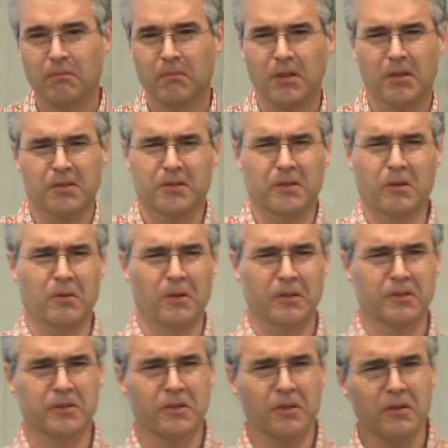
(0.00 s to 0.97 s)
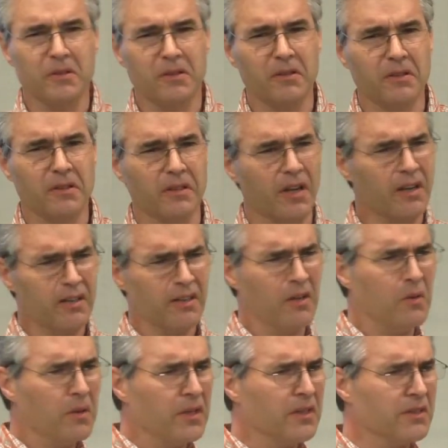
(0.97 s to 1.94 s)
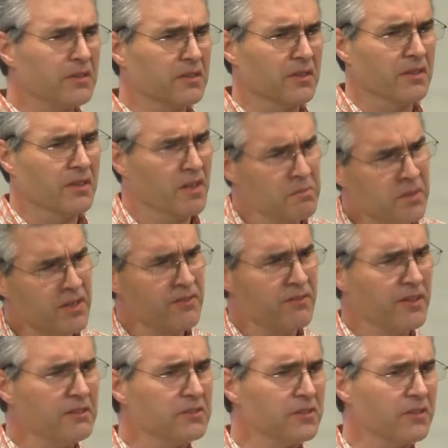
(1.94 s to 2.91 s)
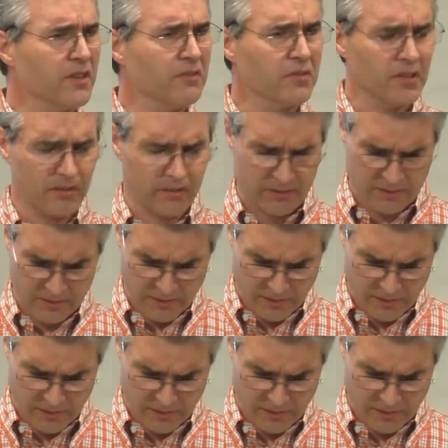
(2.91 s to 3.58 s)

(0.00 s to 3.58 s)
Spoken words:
There's no uncertainty. I know it. I'm convinced of it.